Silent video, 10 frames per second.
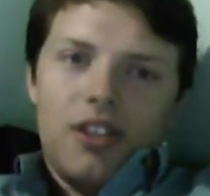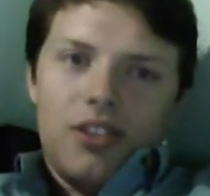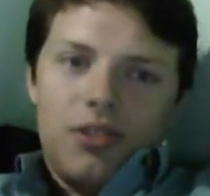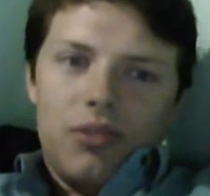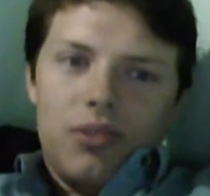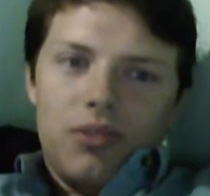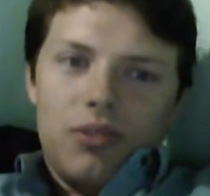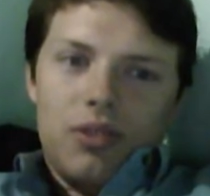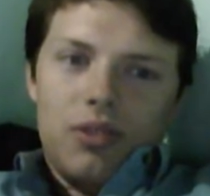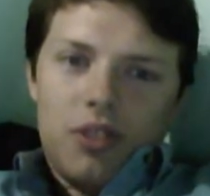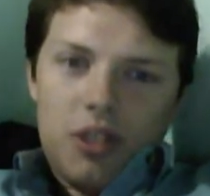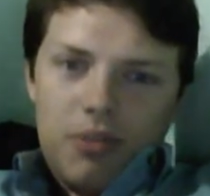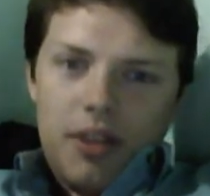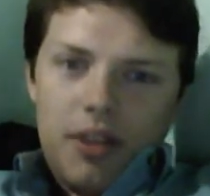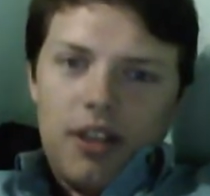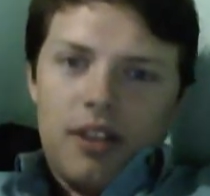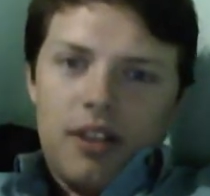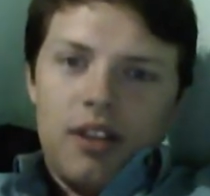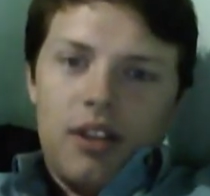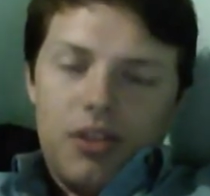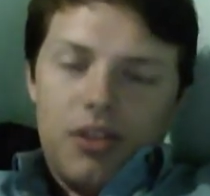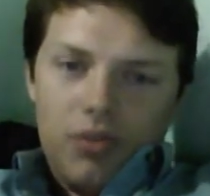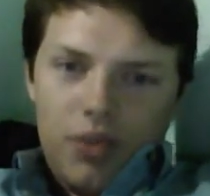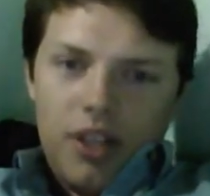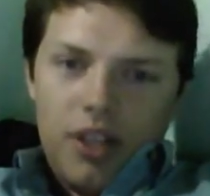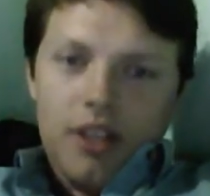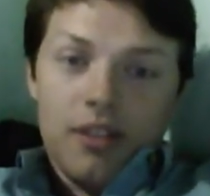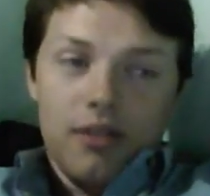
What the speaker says: to speak it, to read it,